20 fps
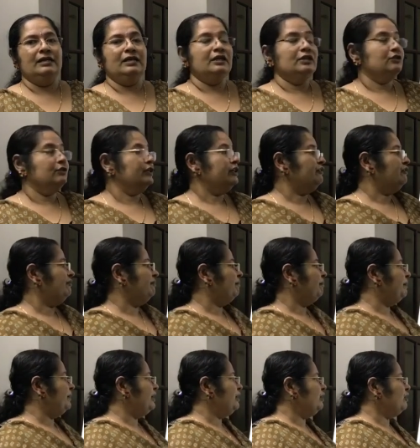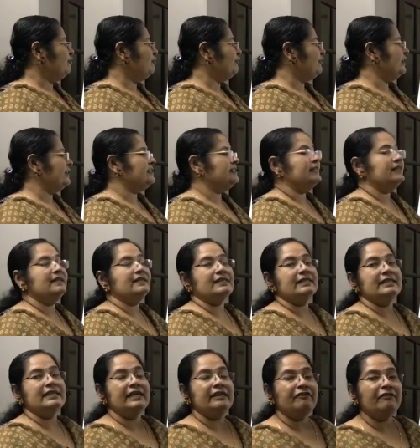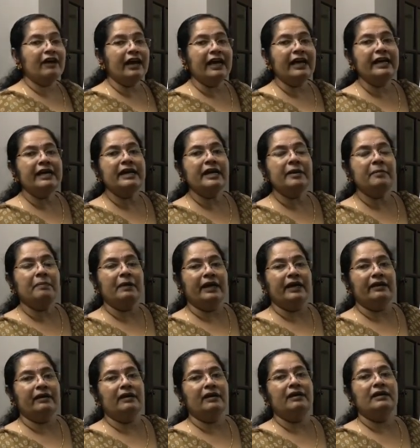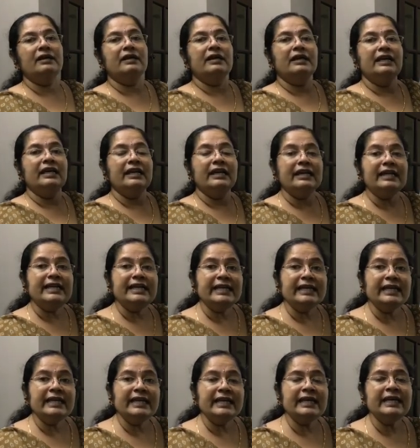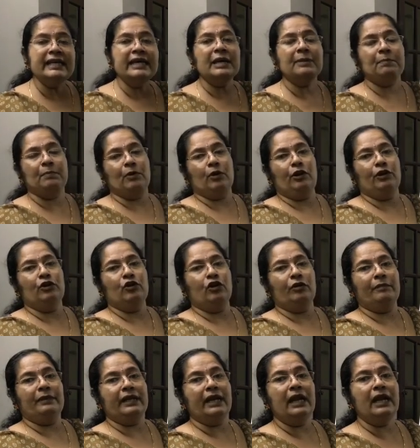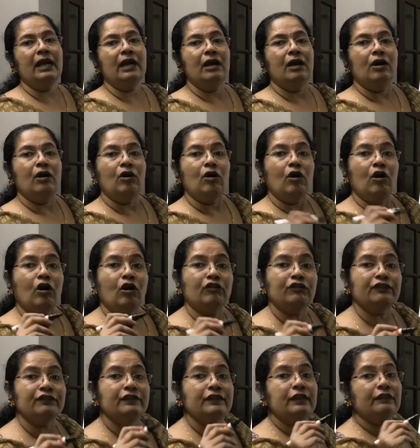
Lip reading: So if P of x is divided by a linear polynomial of the